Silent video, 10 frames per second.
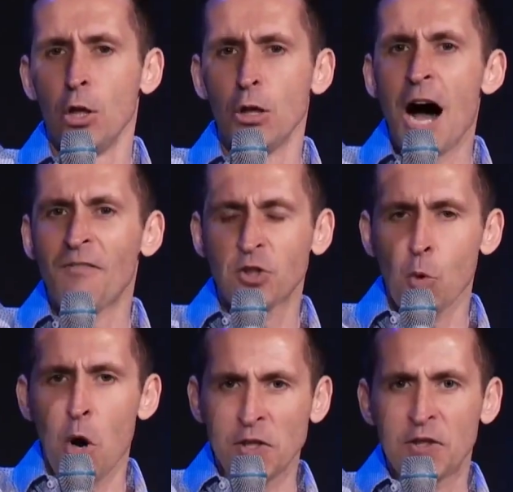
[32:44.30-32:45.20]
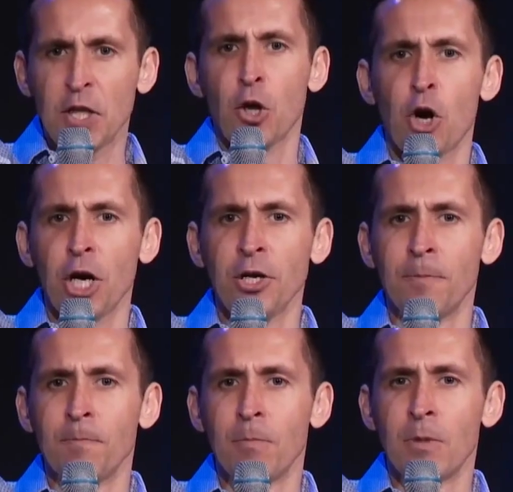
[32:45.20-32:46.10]
Love towards the Lord.
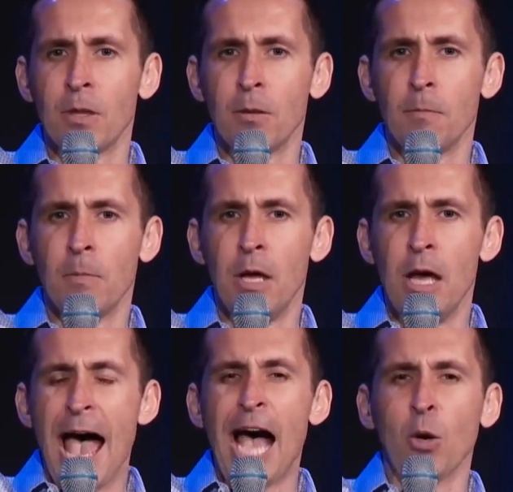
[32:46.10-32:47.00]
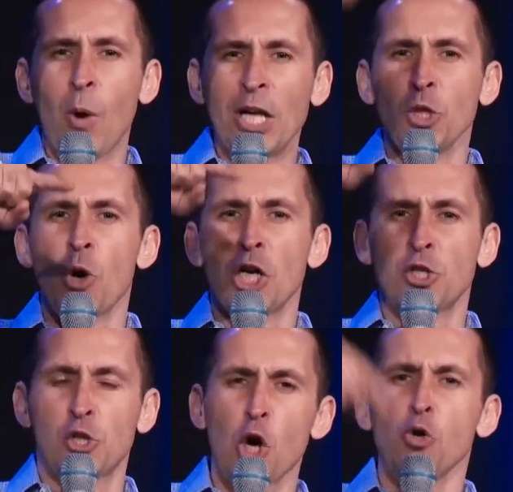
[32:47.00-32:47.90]
And when you are
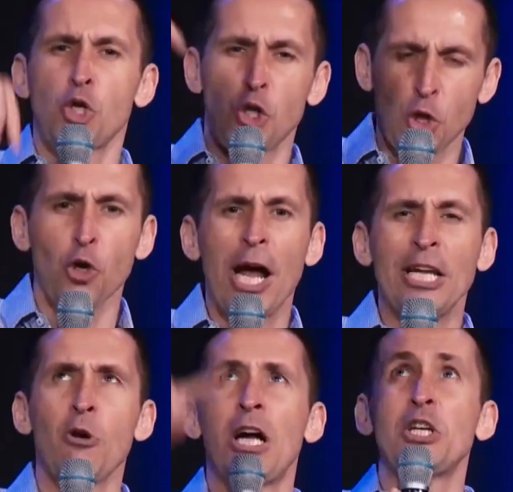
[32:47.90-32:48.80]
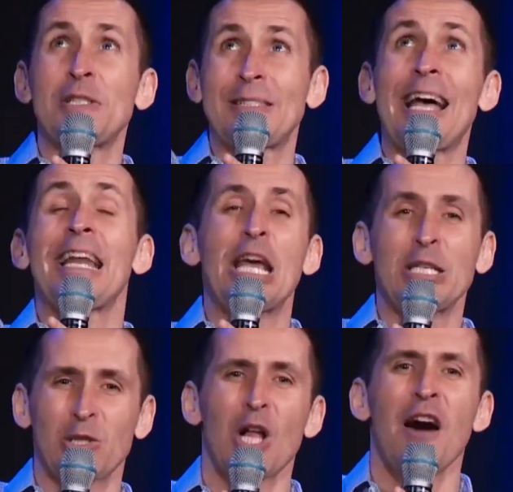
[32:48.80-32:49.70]
so sure and you understand
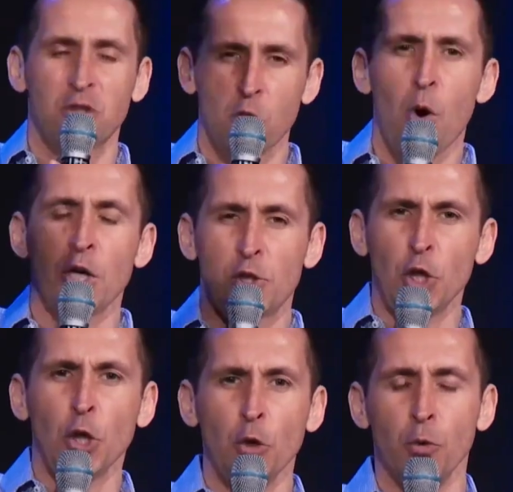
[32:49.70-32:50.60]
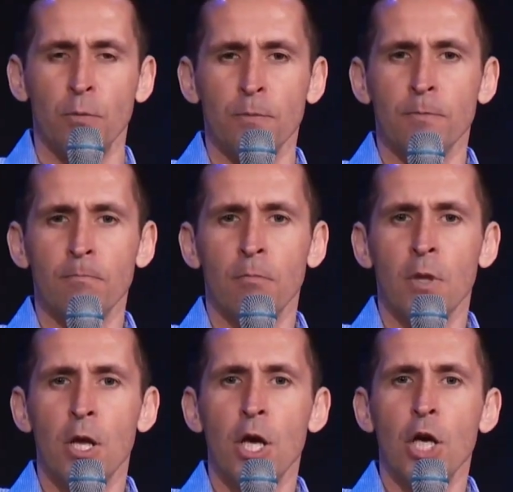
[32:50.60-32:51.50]
His love towards you,
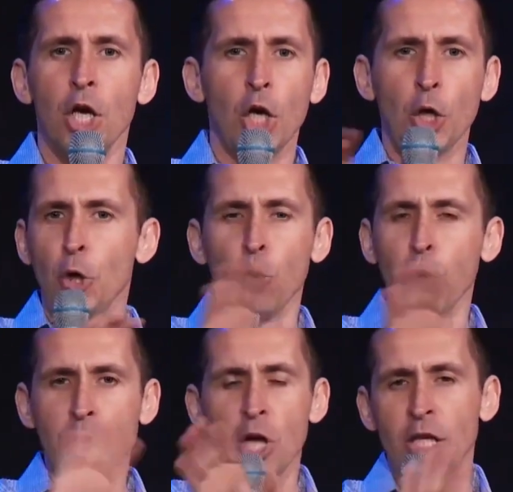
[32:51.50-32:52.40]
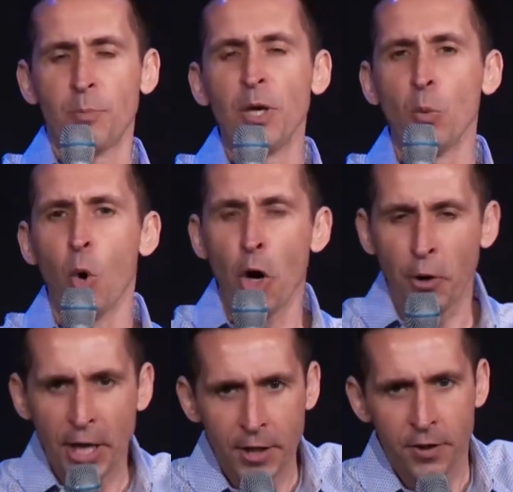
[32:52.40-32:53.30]
you will not be
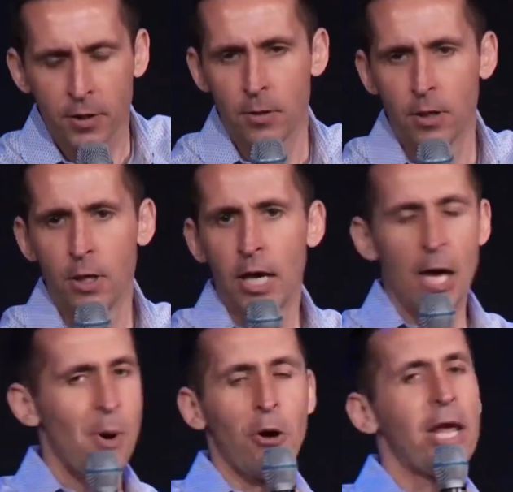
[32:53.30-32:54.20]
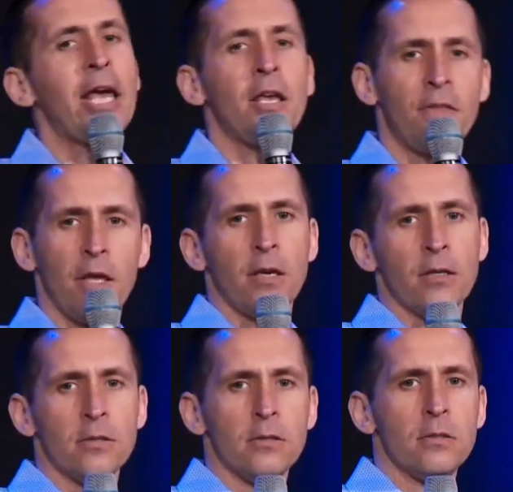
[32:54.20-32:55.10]
worried about anything.
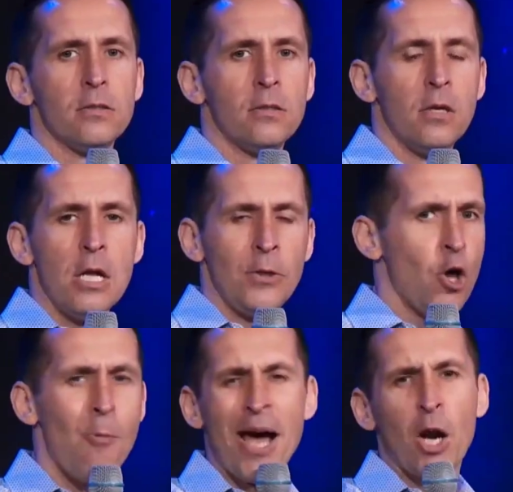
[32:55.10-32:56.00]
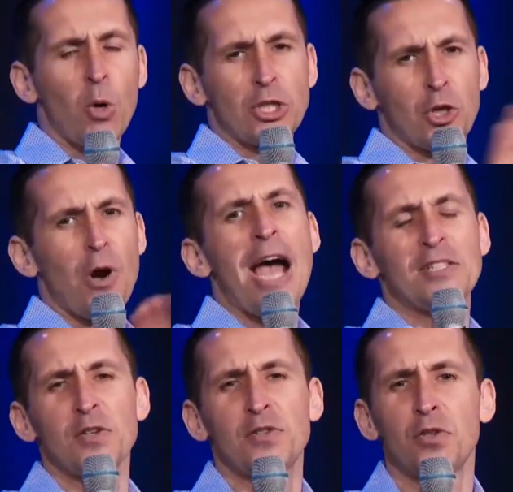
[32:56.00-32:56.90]
No matter what
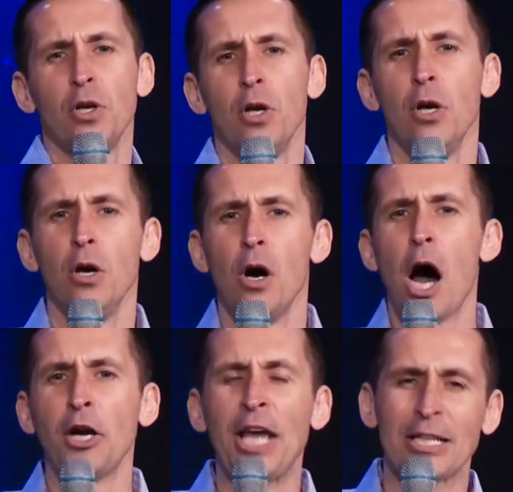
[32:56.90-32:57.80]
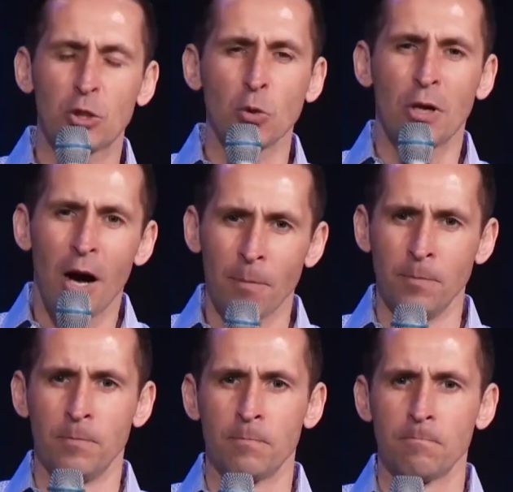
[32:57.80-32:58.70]
crises are yet to
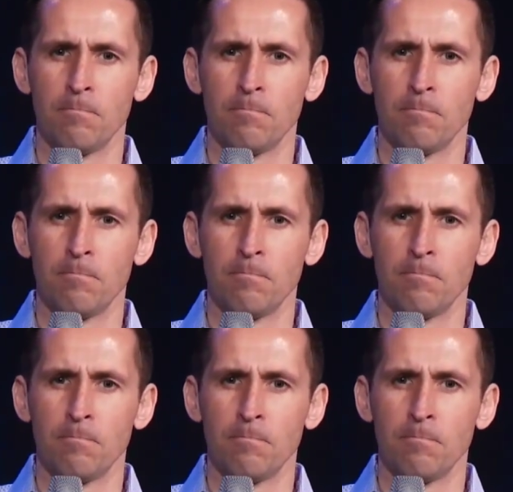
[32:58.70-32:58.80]
come.